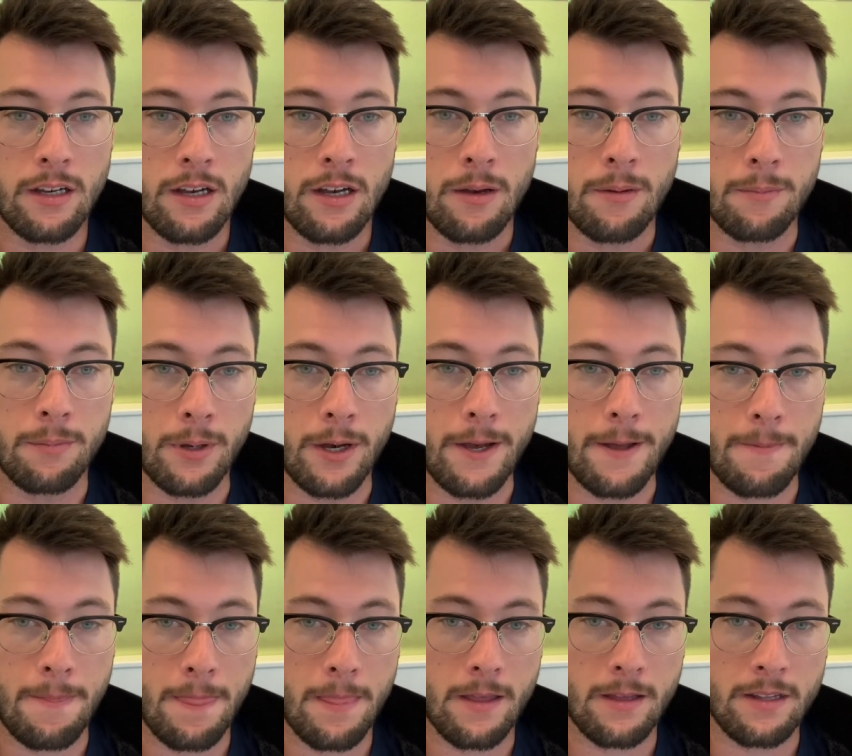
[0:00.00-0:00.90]
But
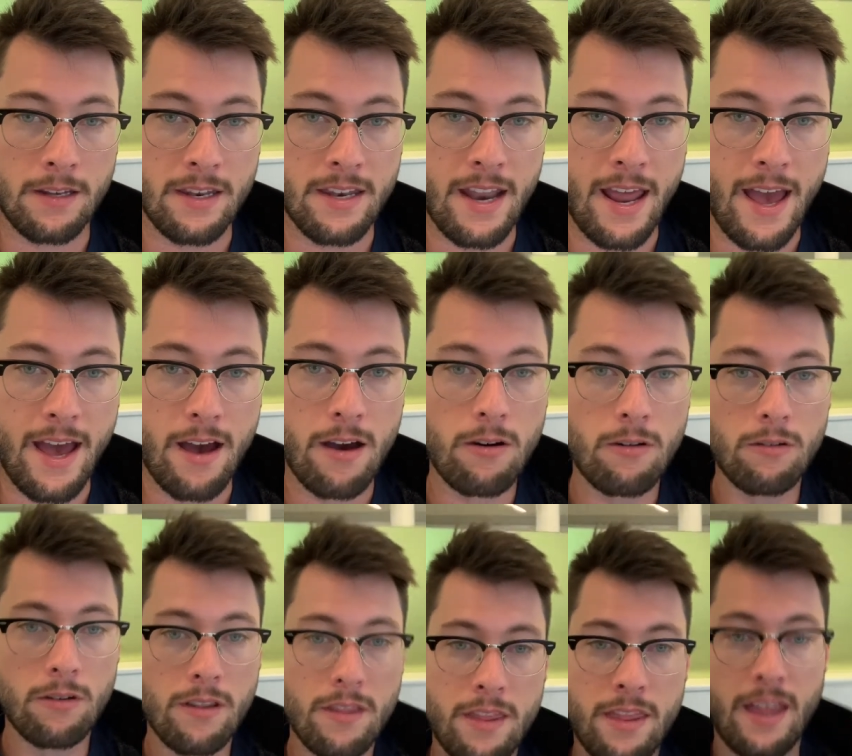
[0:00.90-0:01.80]

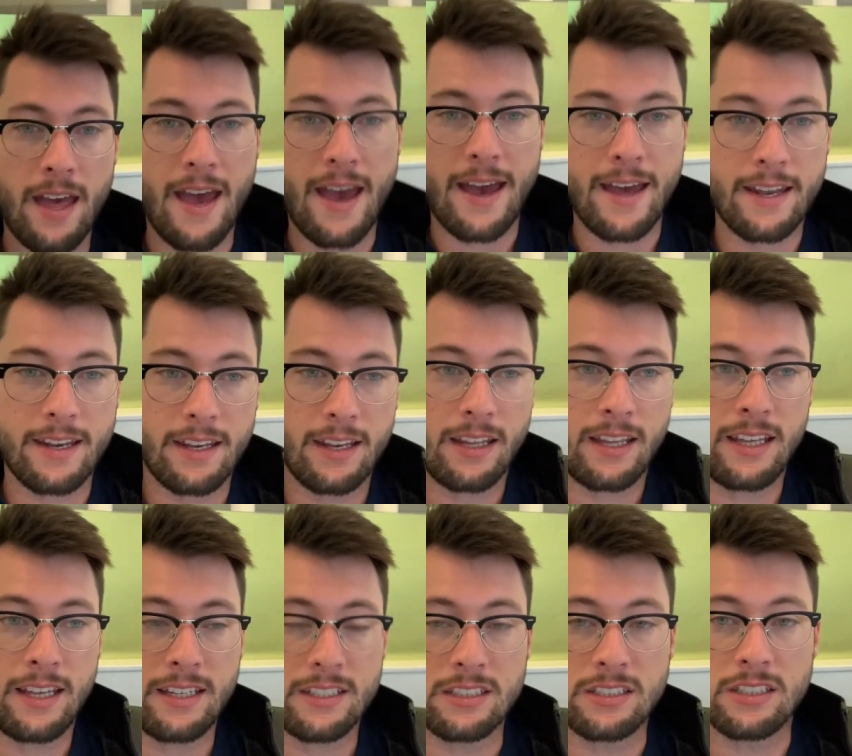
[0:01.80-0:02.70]
now that
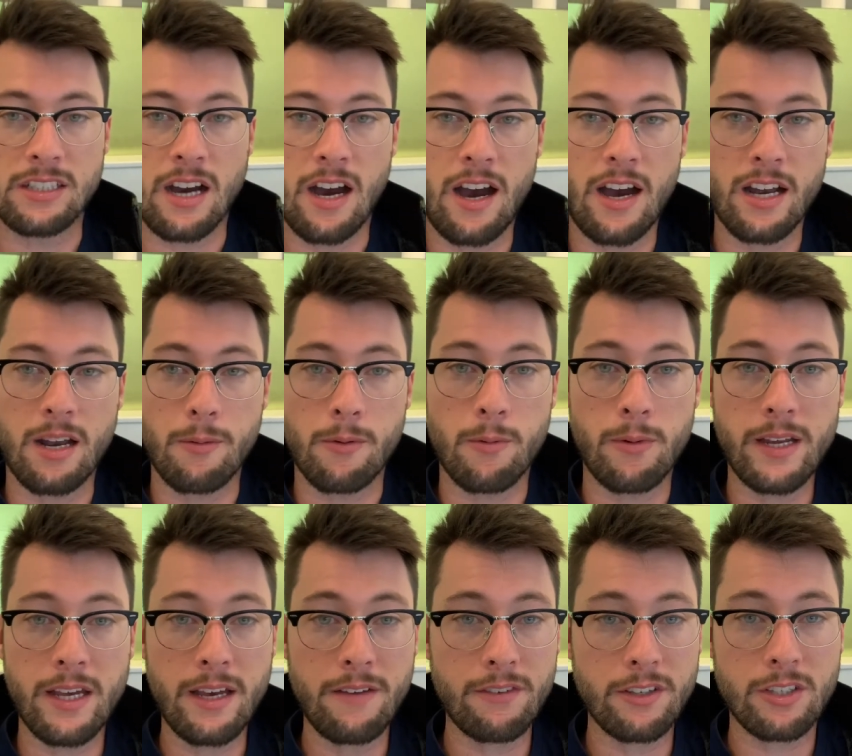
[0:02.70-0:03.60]
he is gone, I mean,
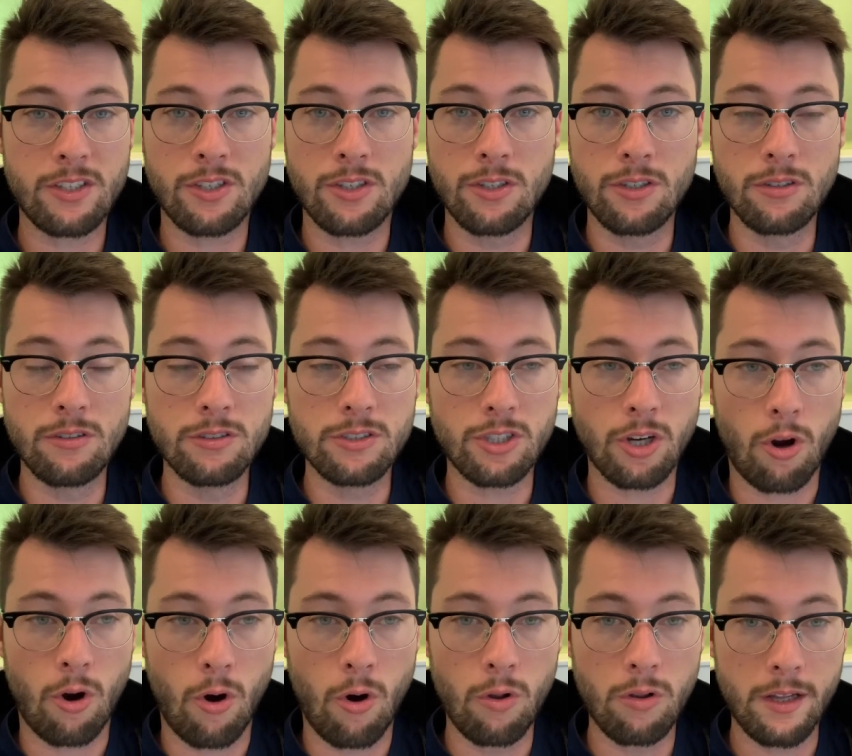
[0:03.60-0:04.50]
we have a huge
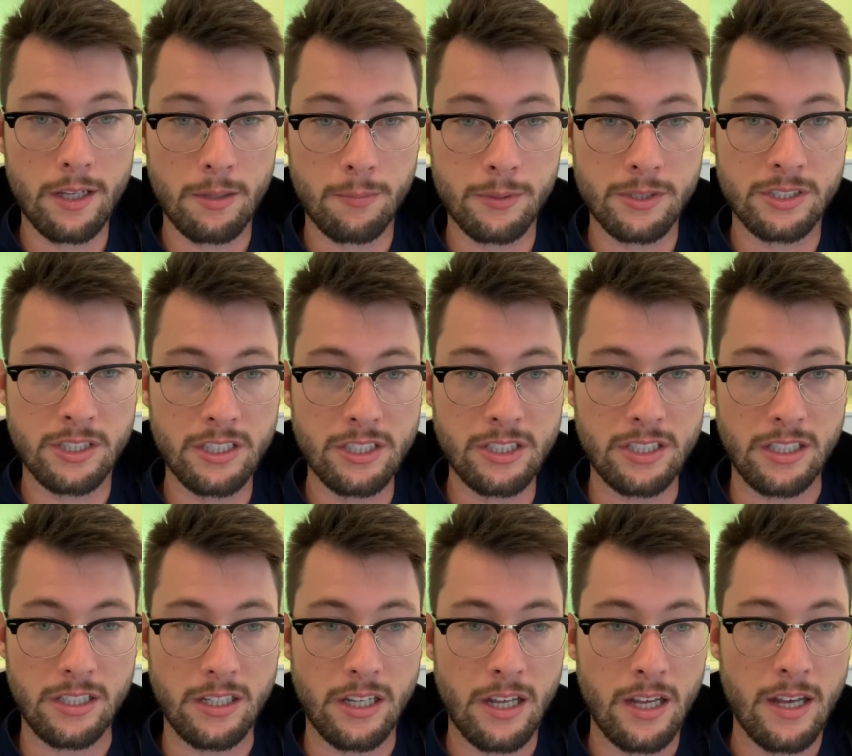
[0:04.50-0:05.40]
hole at the
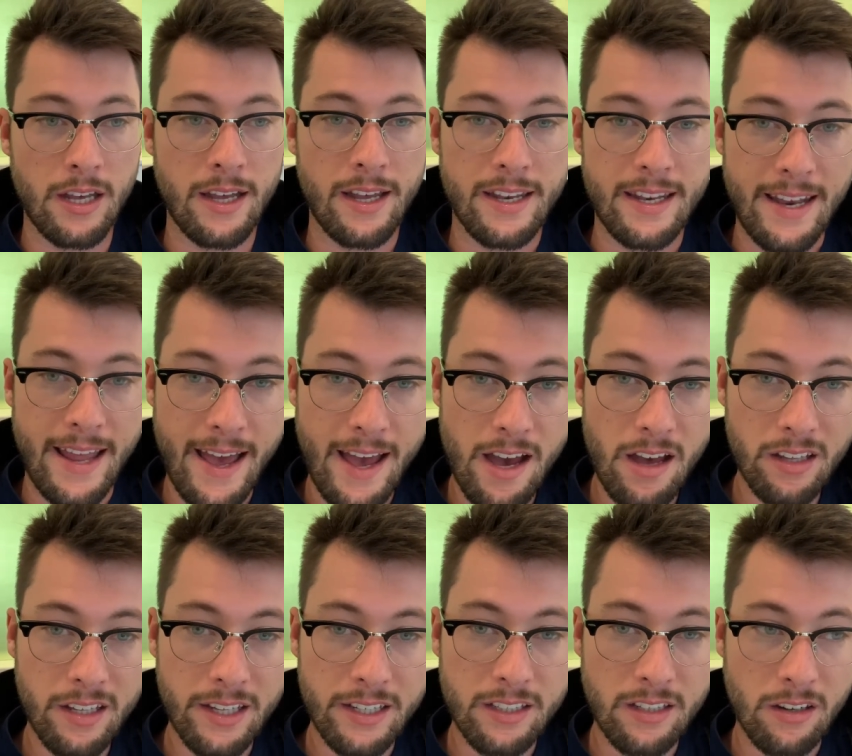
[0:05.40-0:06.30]
position. Now,
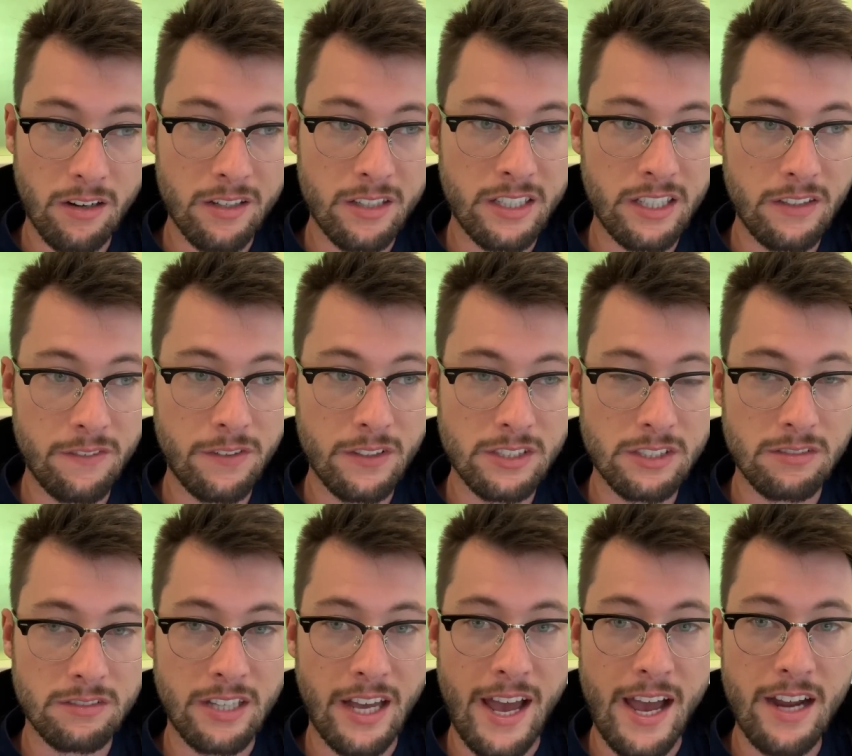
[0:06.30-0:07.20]
like, our
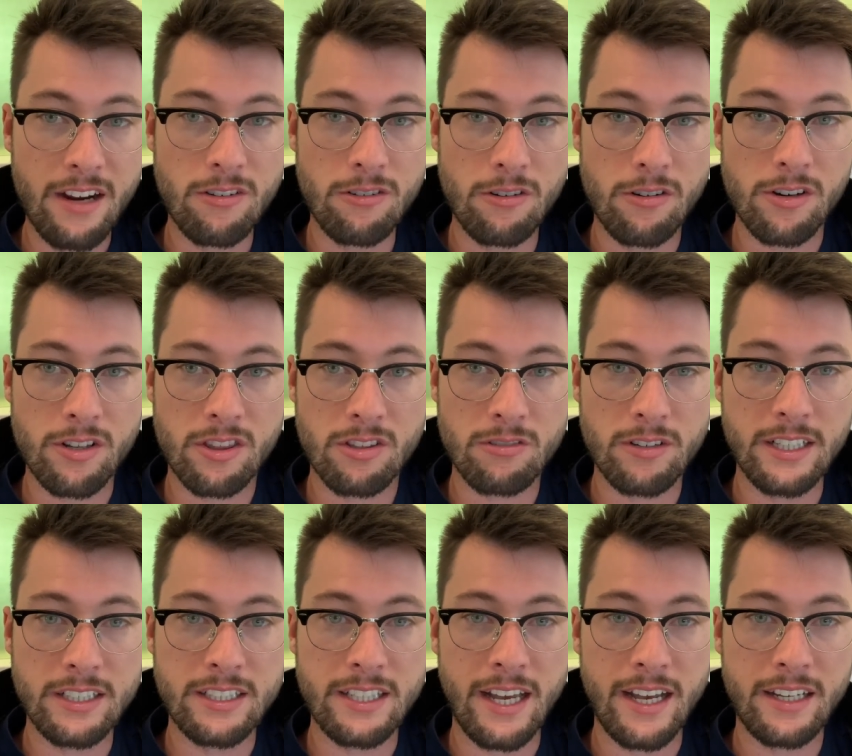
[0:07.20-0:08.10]
defensive tackle, our
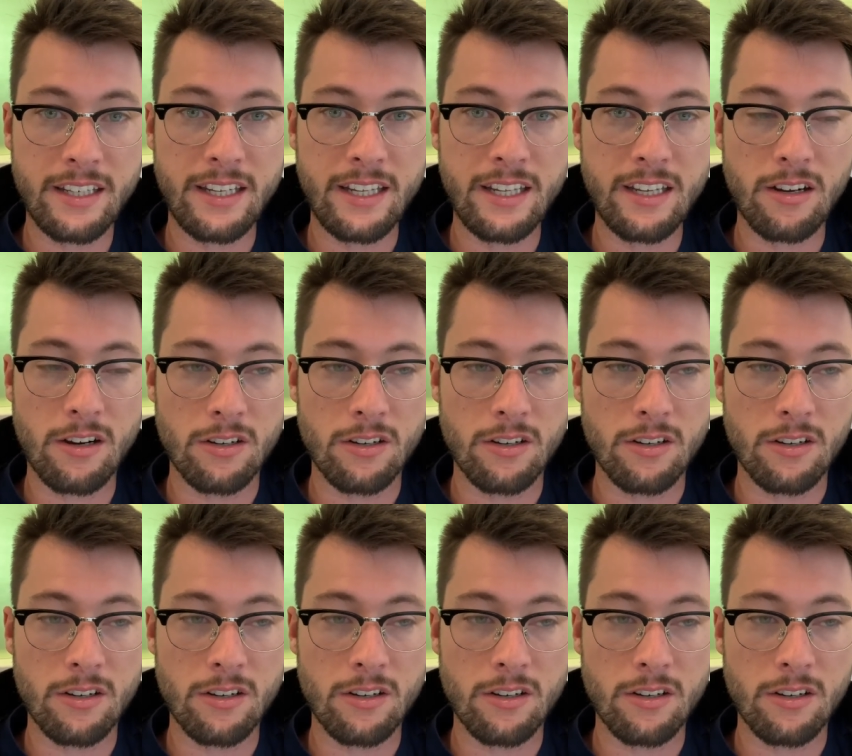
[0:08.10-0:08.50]
three technique, our